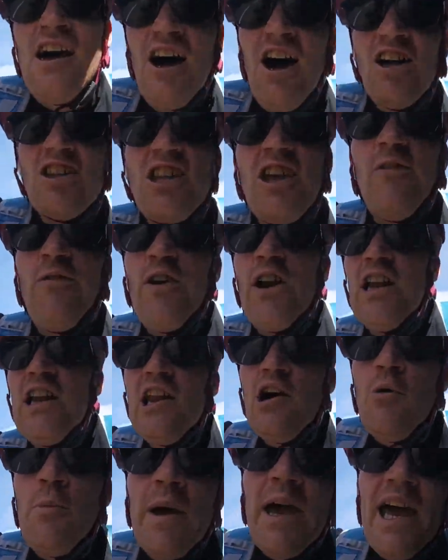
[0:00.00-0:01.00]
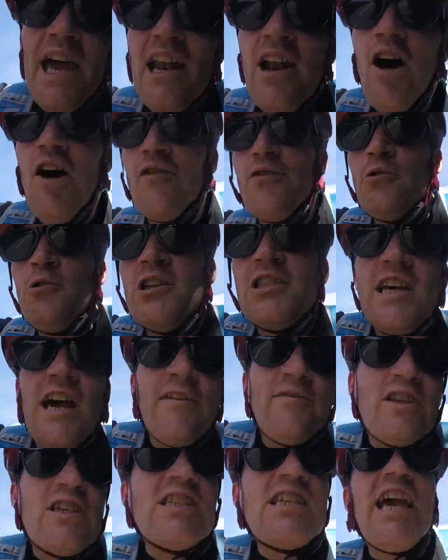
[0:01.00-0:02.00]
I did feel a little bit ill afterwards, I
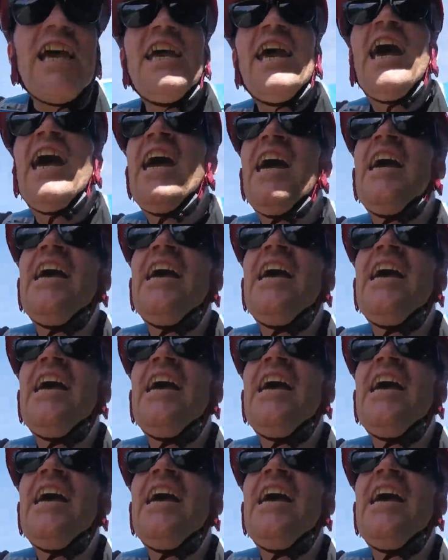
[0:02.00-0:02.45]
have to say,